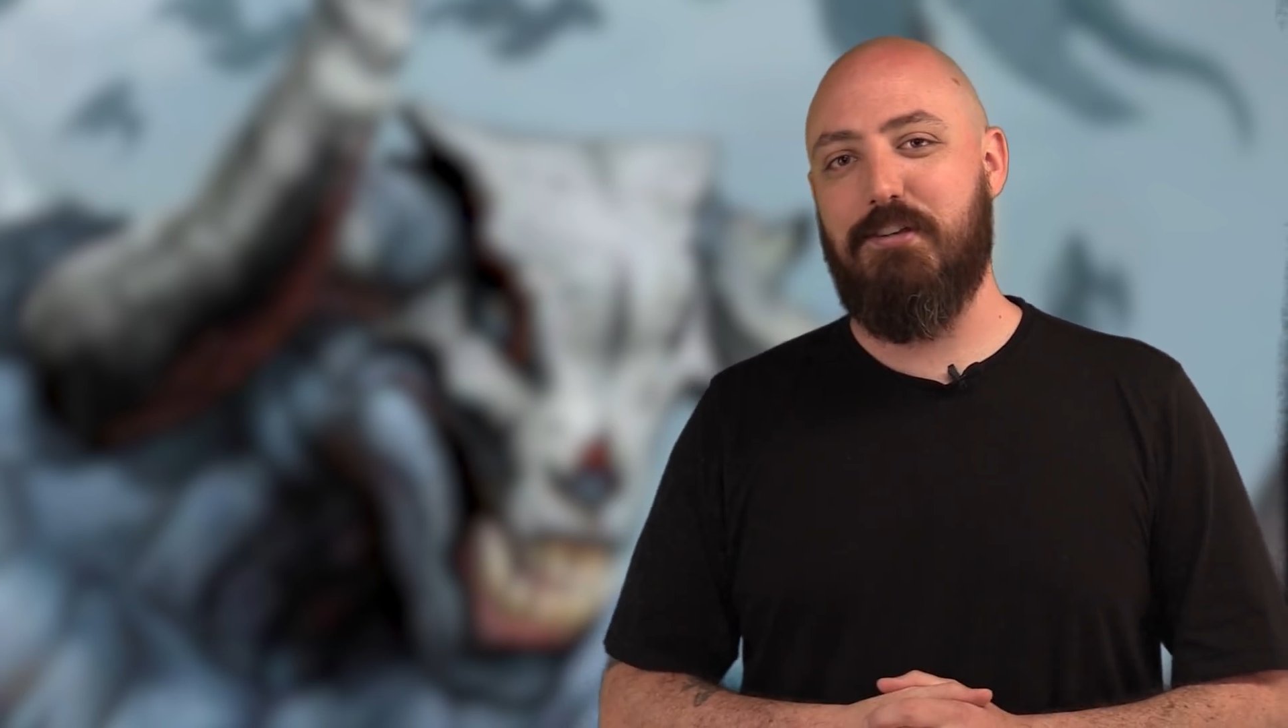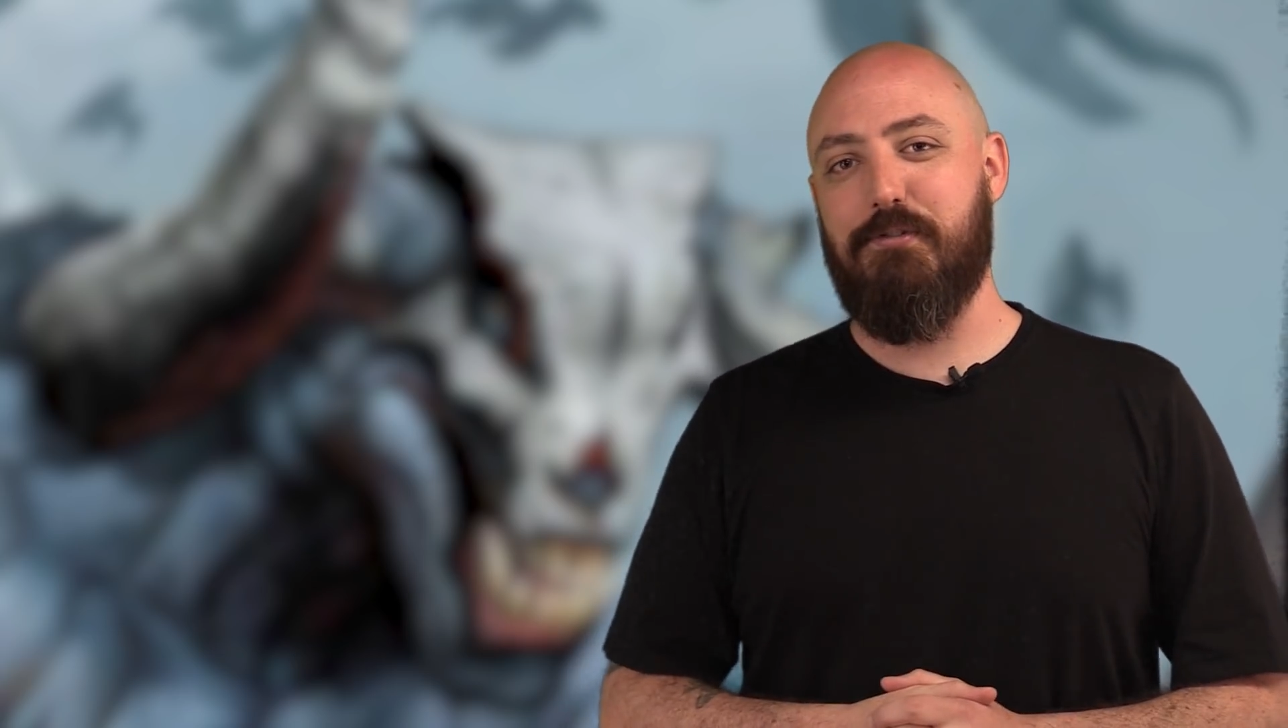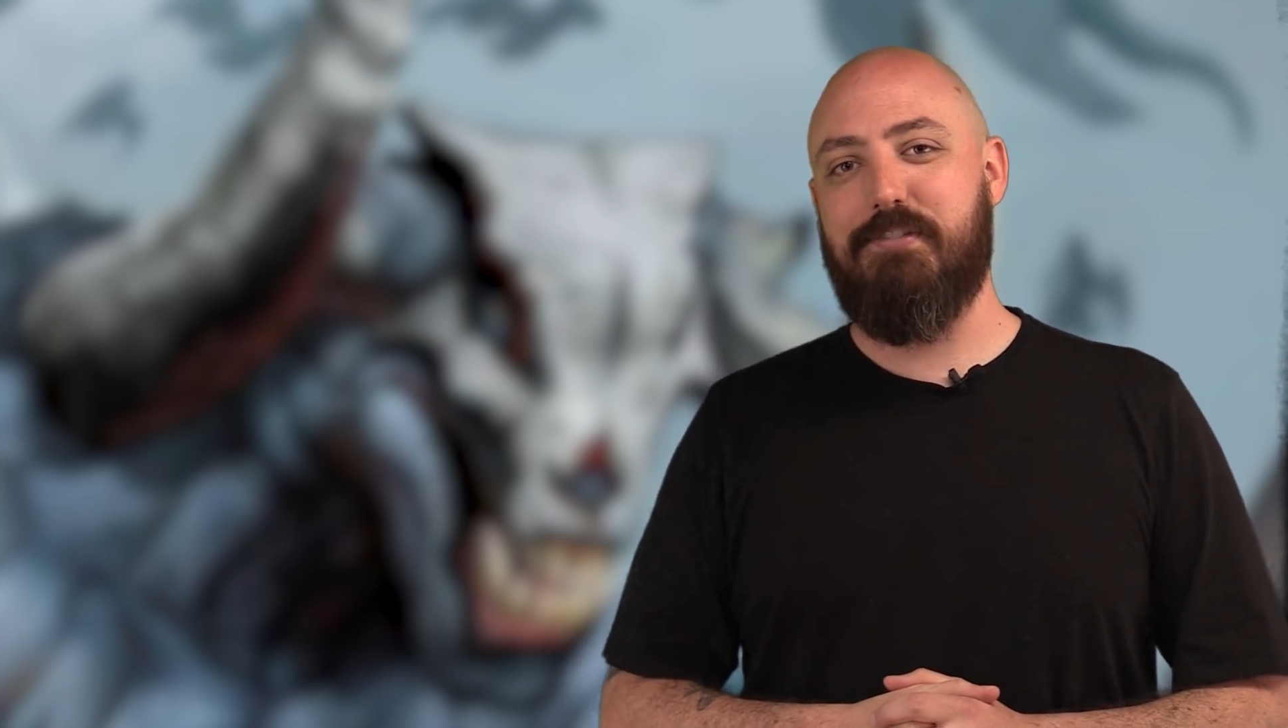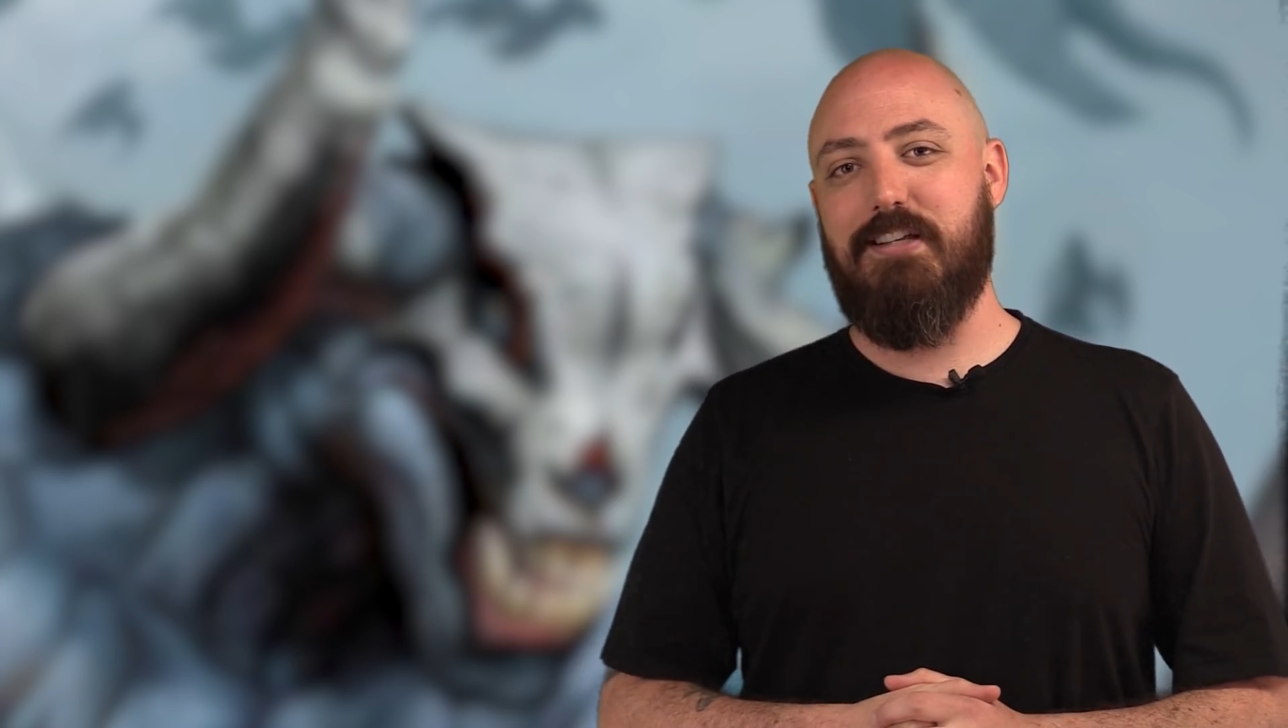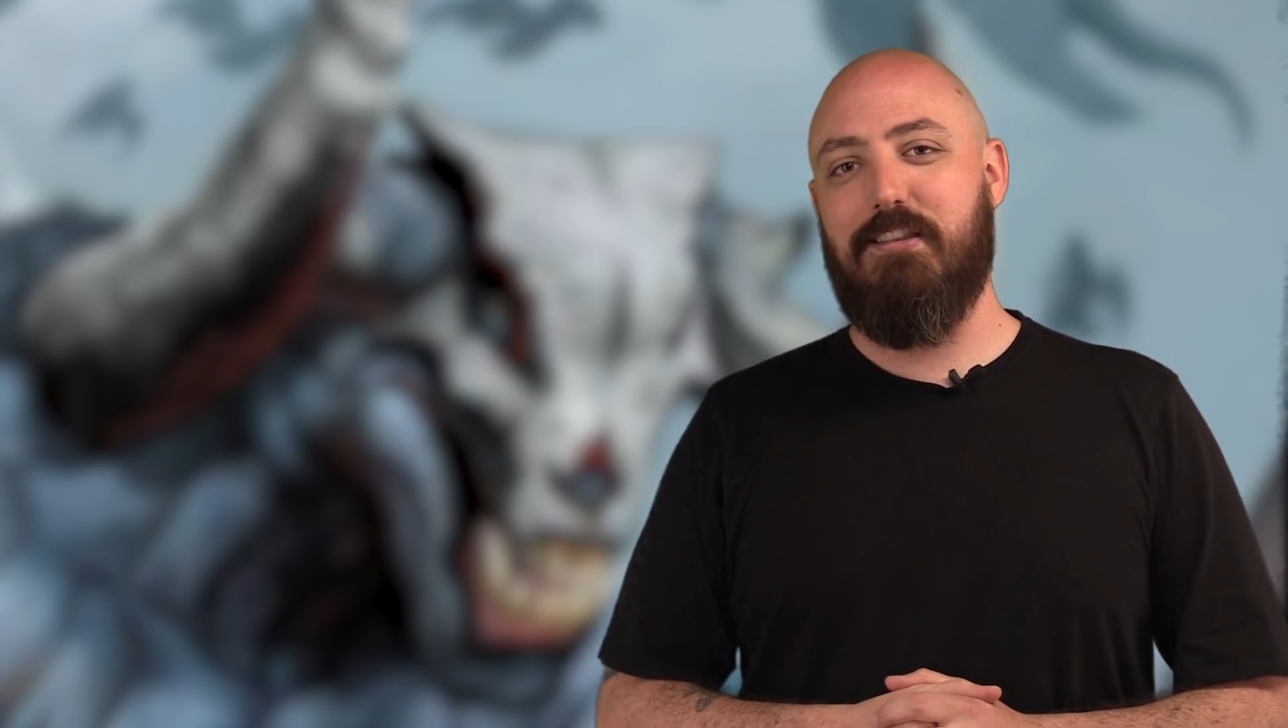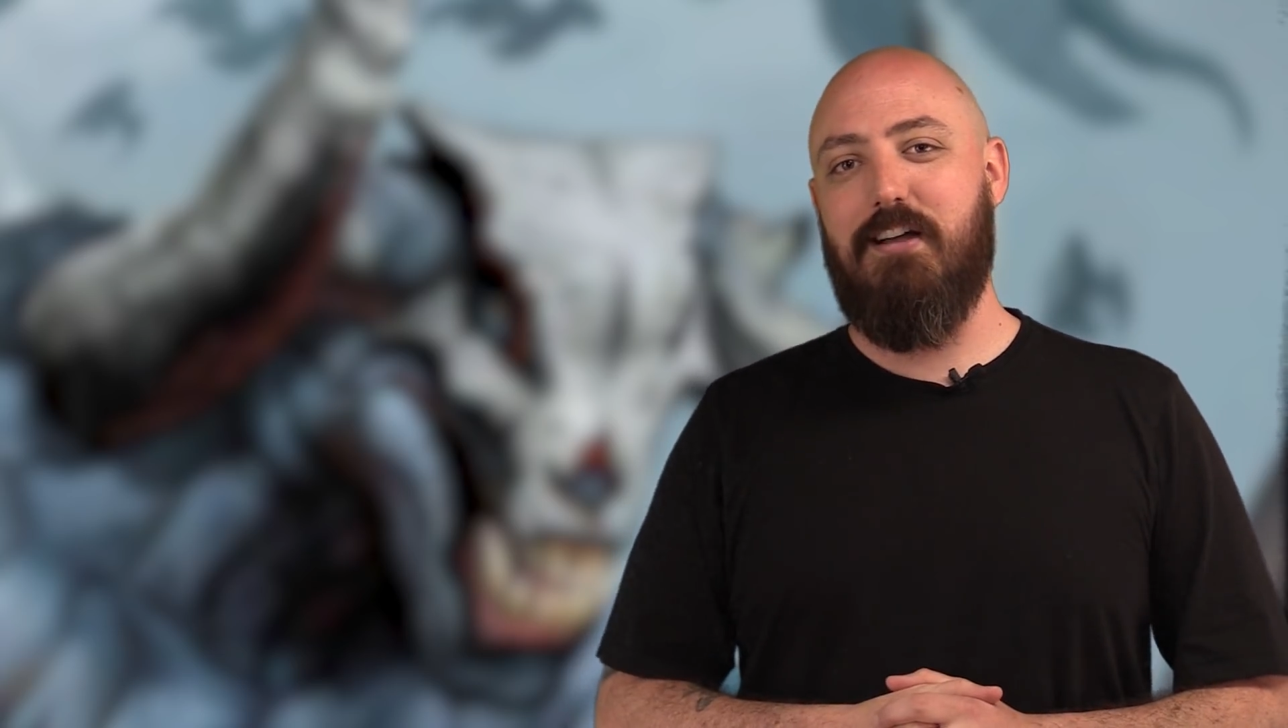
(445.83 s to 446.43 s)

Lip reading: You'll see